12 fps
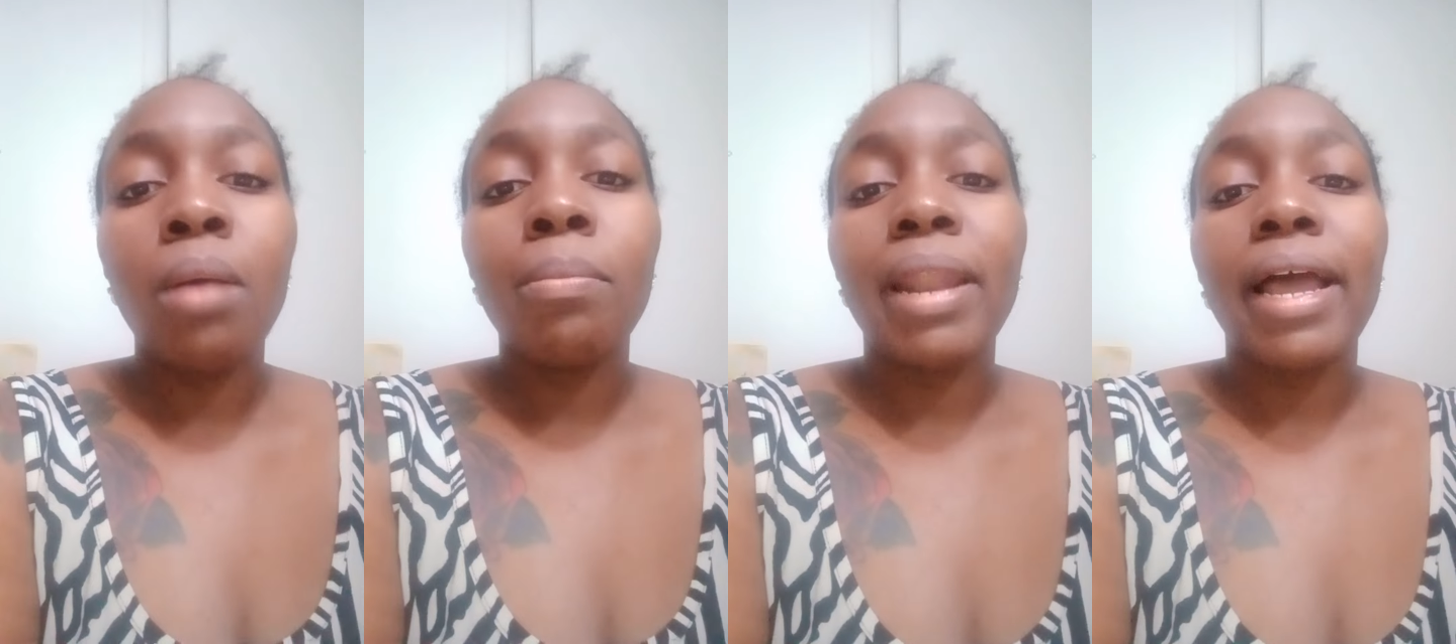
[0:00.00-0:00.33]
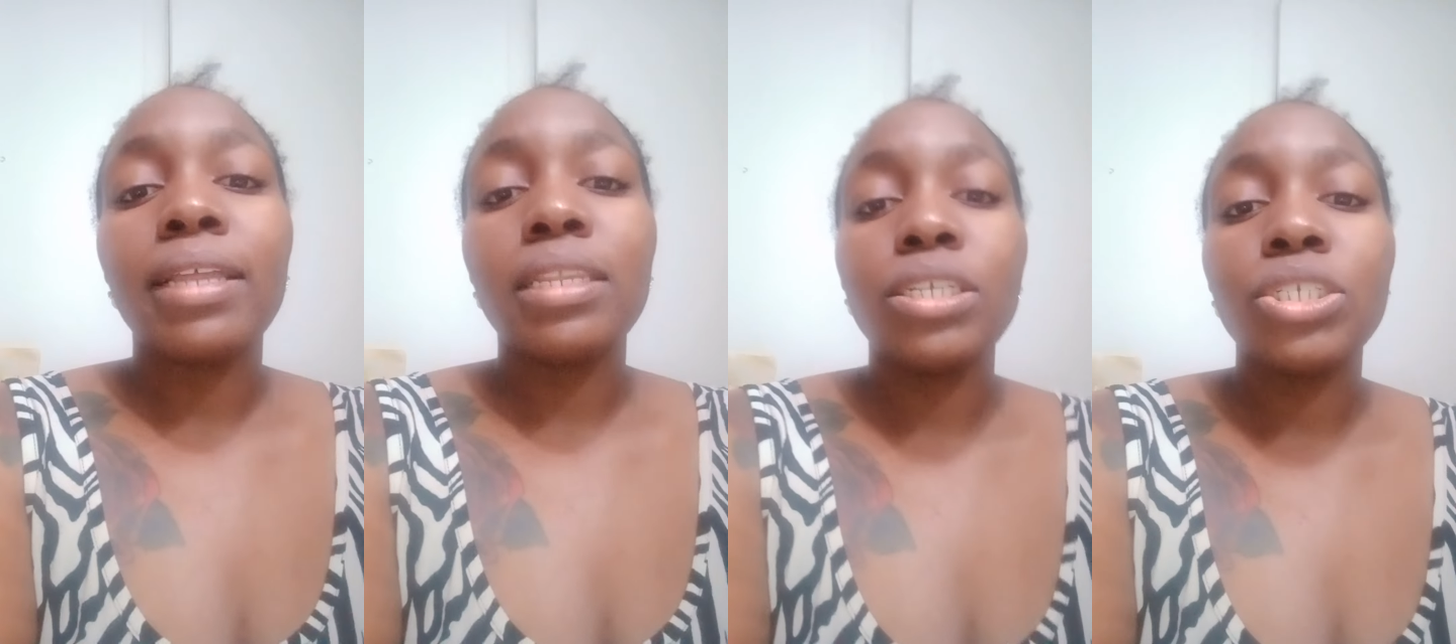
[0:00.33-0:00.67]
but
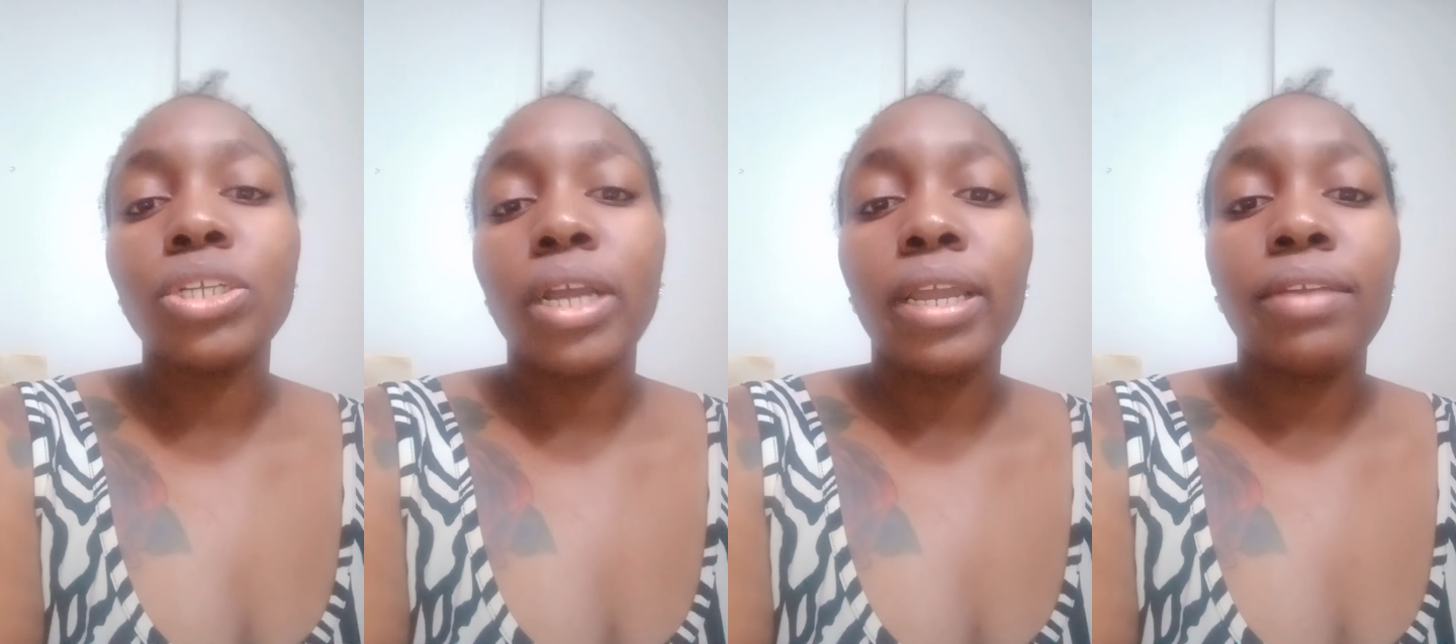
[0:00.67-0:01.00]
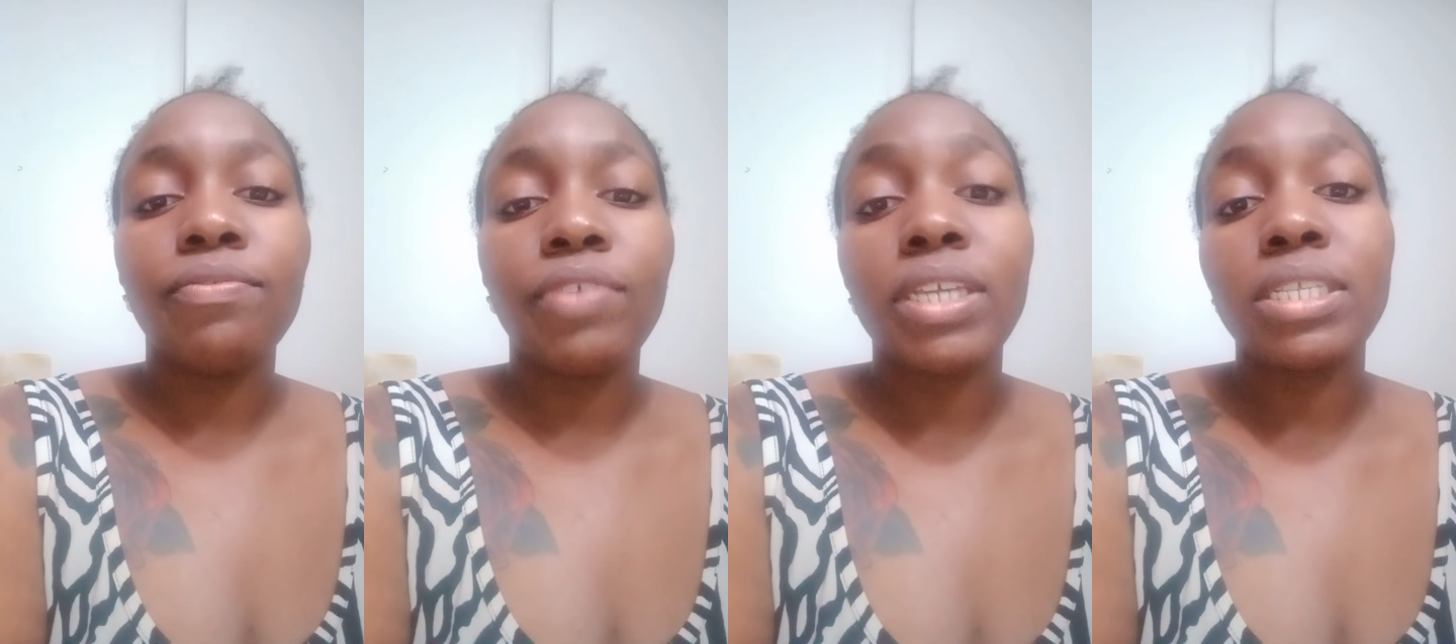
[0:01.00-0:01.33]
I at least try
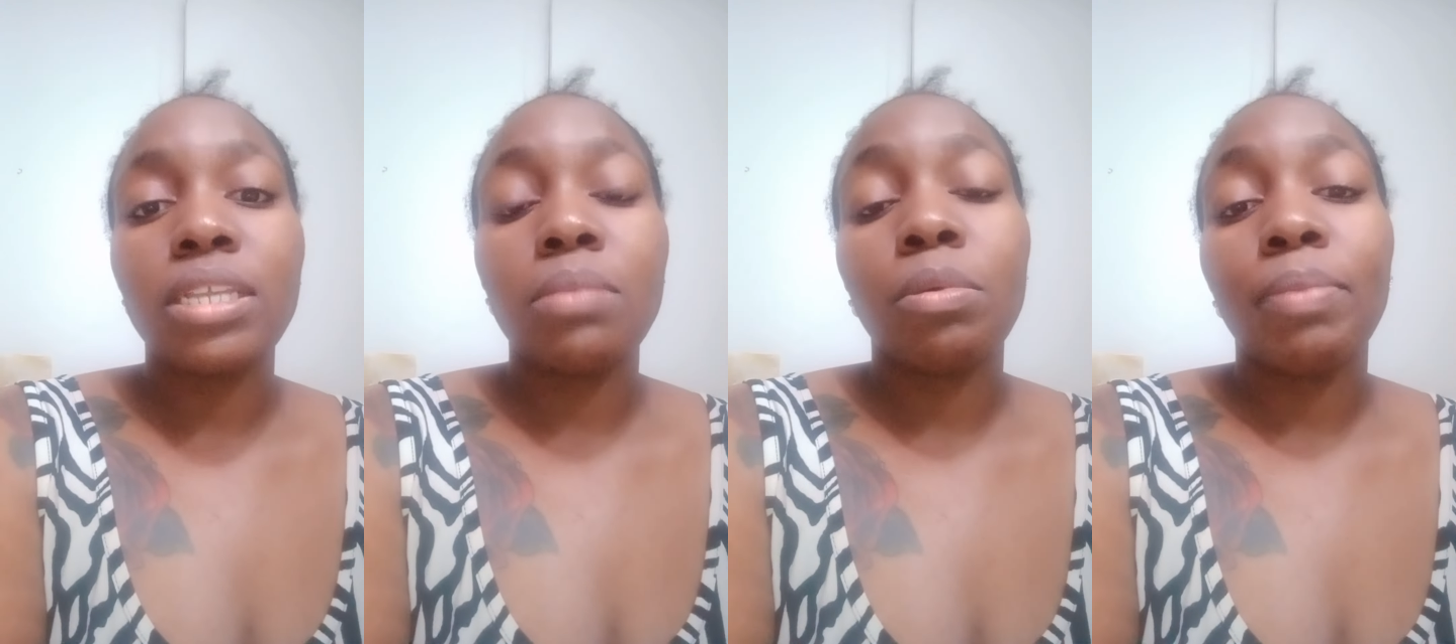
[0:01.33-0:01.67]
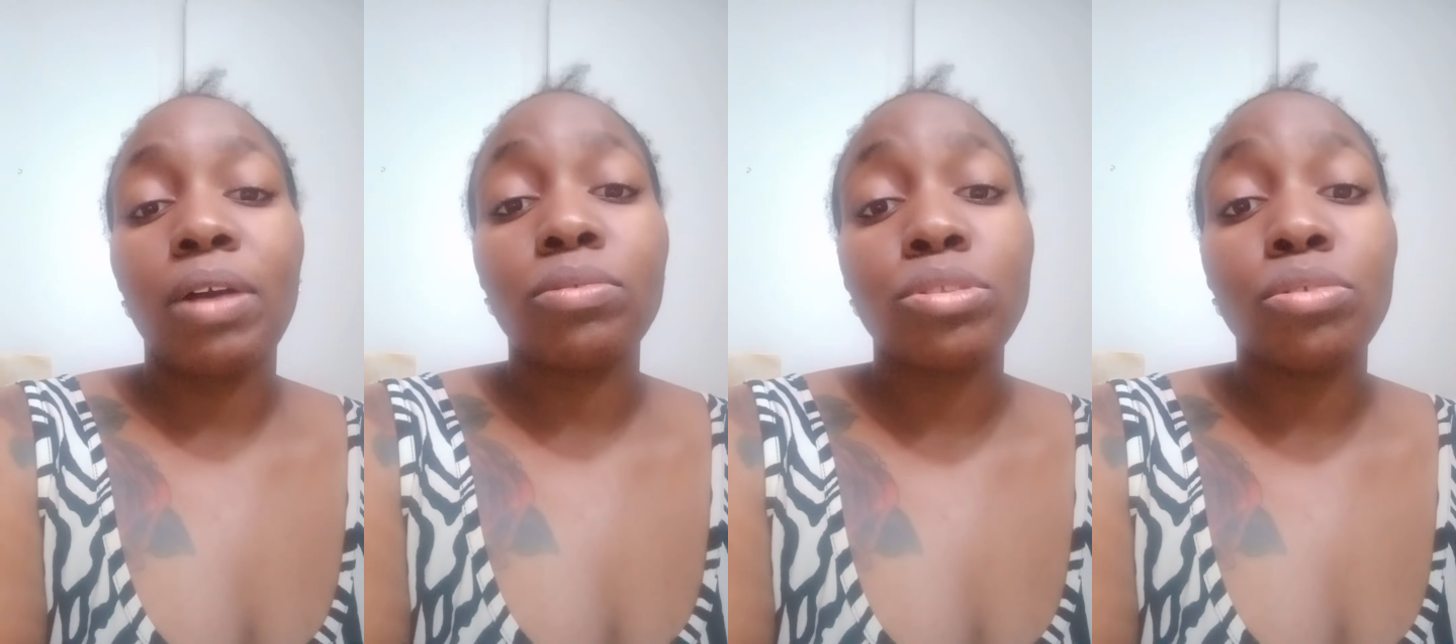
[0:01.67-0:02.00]
and face steam
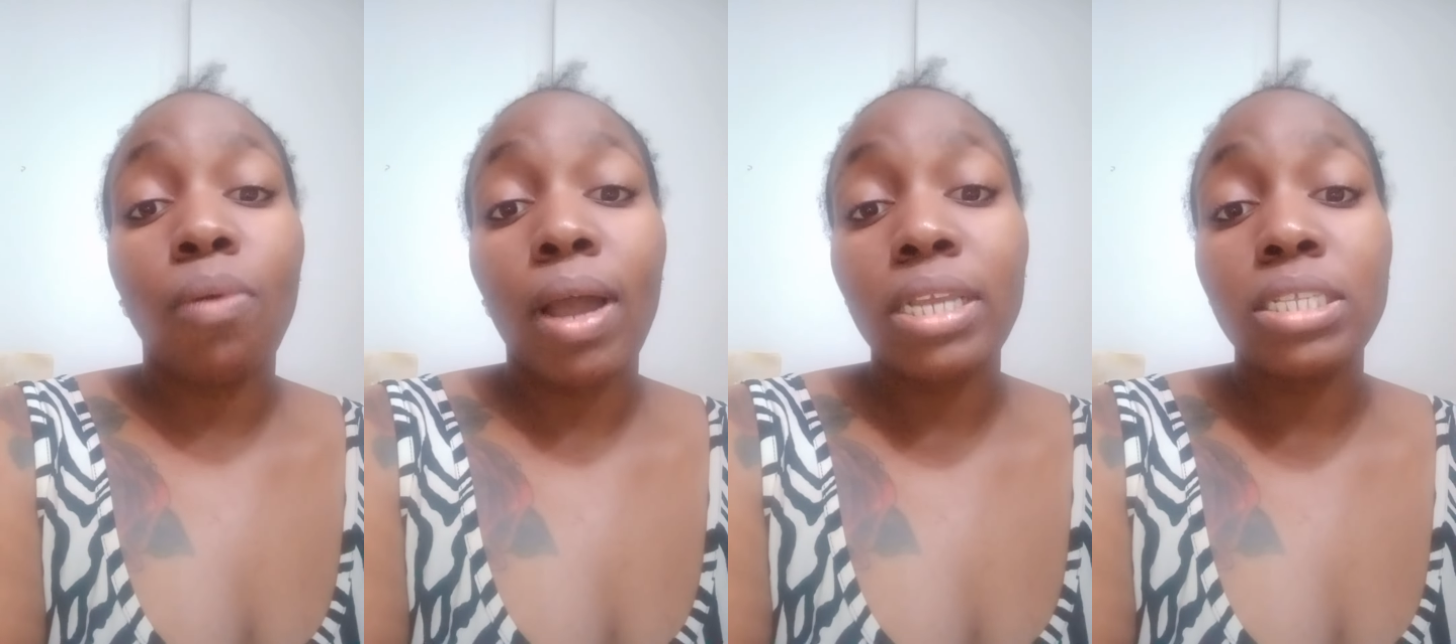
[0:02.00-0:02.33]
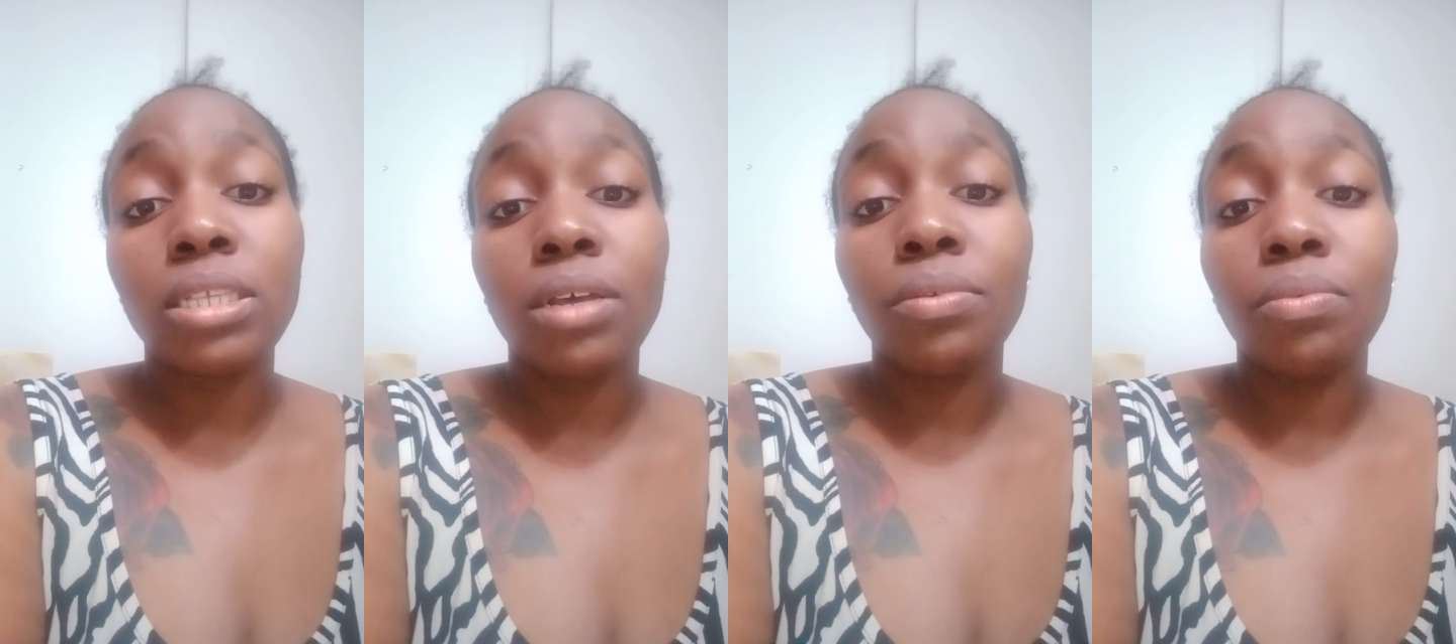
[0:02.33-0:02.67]
about
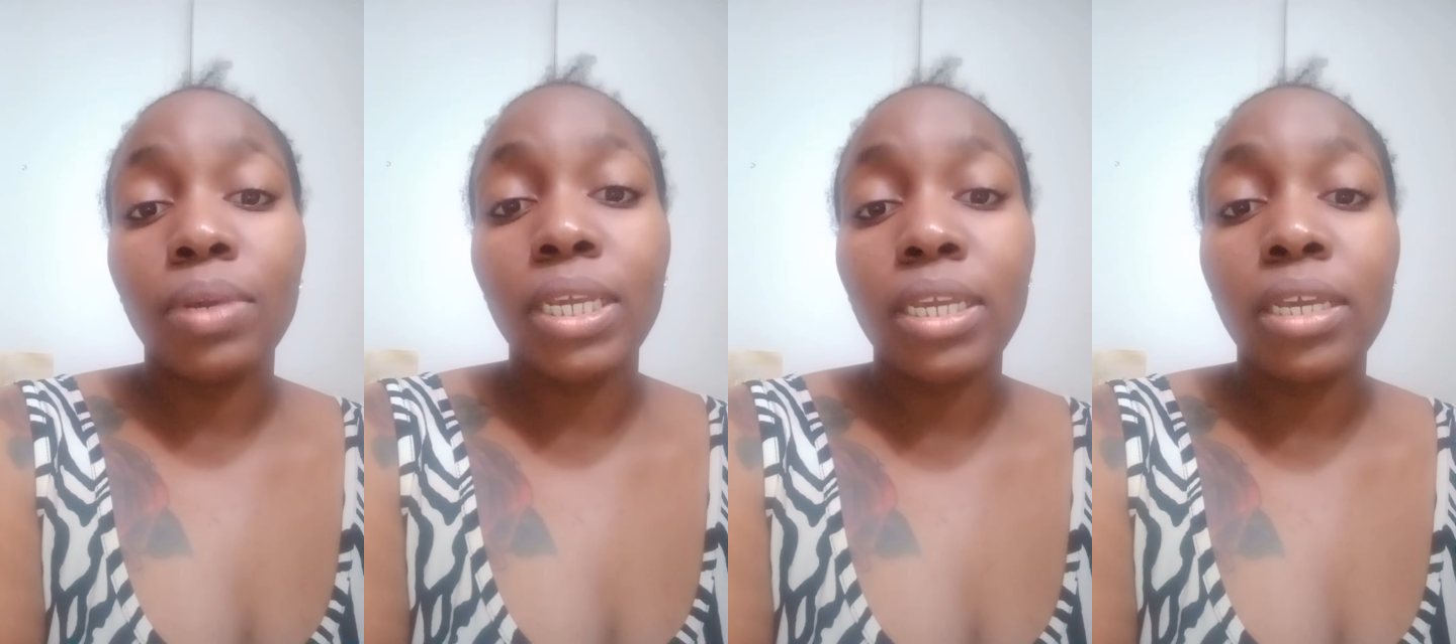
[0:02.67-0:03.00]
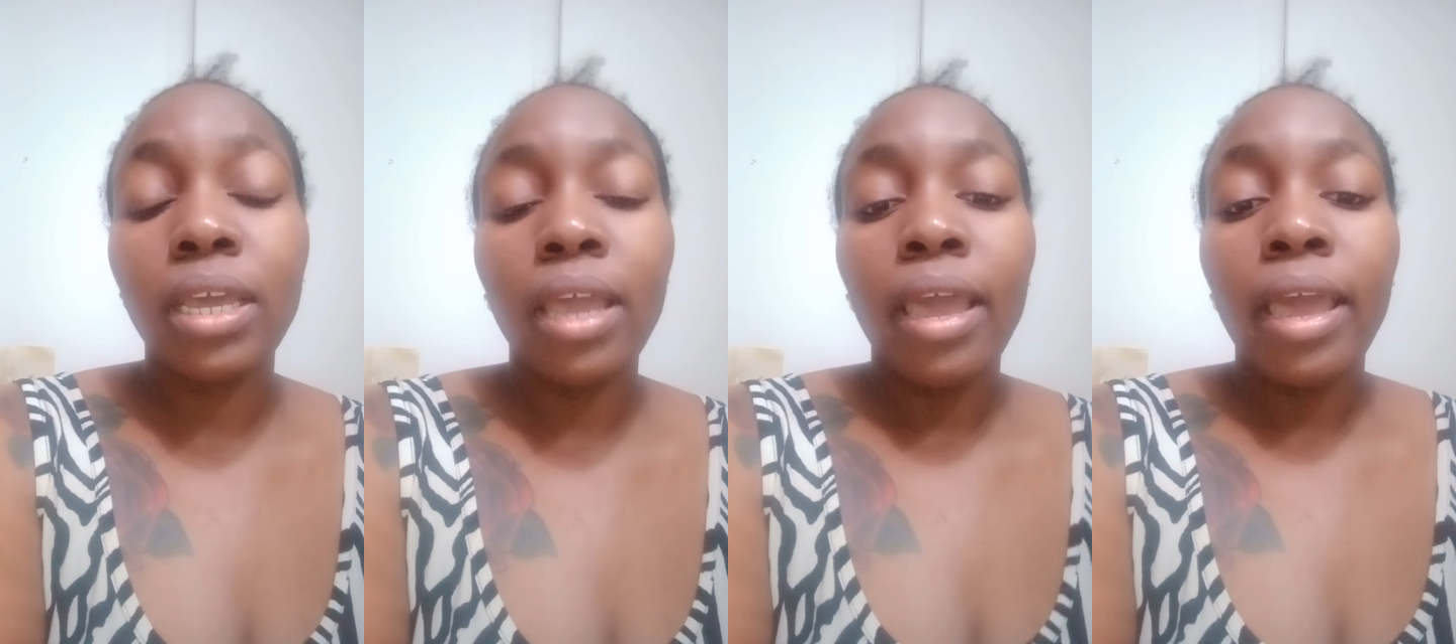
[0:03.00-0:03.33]
twice a week.